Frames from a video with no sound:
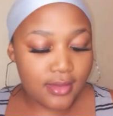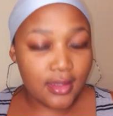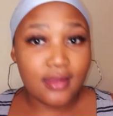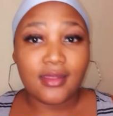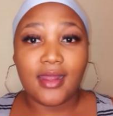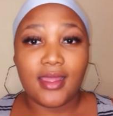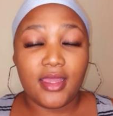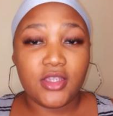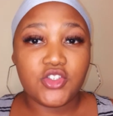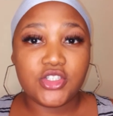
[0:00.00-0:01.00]
thing that I
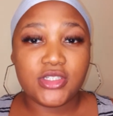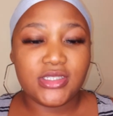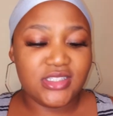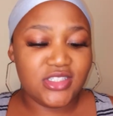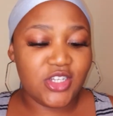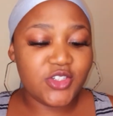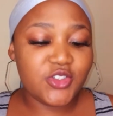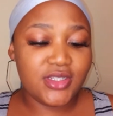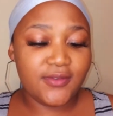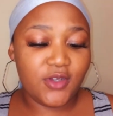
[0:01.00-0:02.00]
actually not
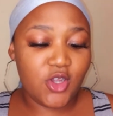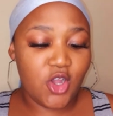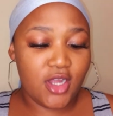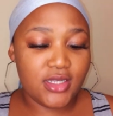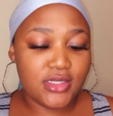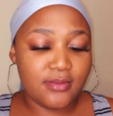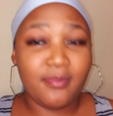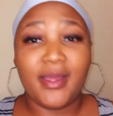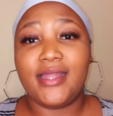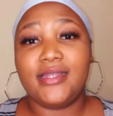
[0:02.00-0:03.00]
really forgot,
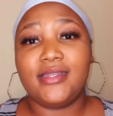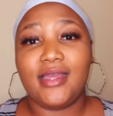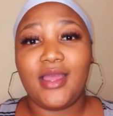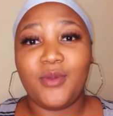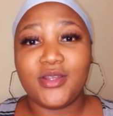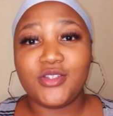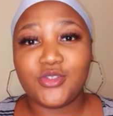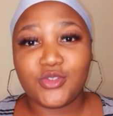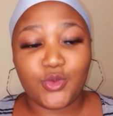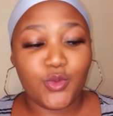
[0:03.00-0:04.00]
but I wanted to
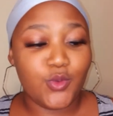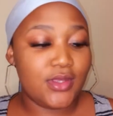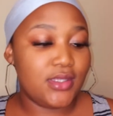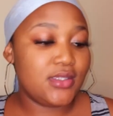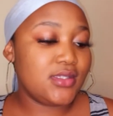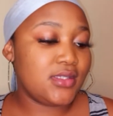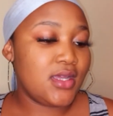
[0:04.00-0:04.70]
show you this.